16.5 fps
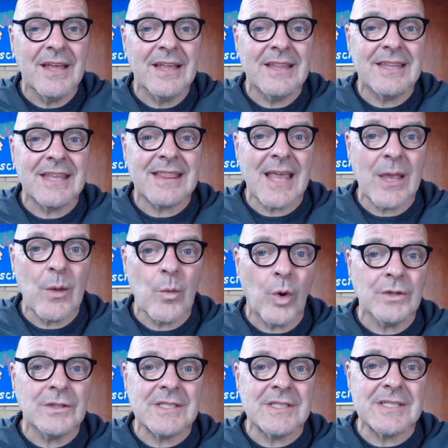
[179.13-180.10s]
that they
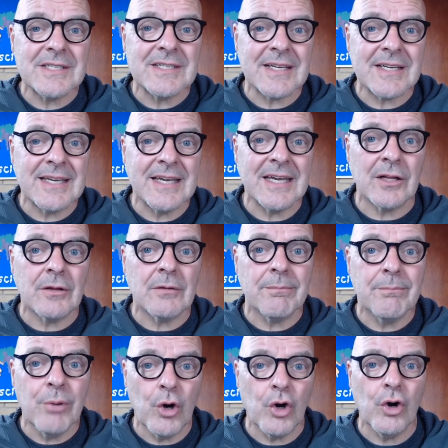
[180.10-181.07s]
wanted to kill
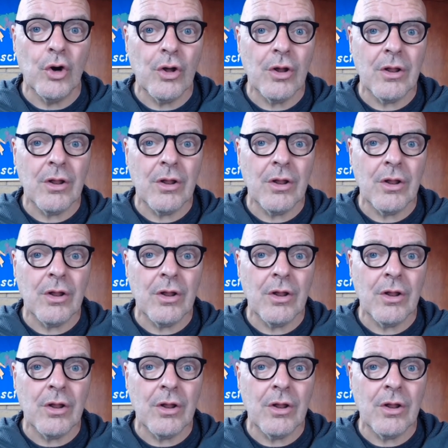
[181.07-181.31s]
Paul.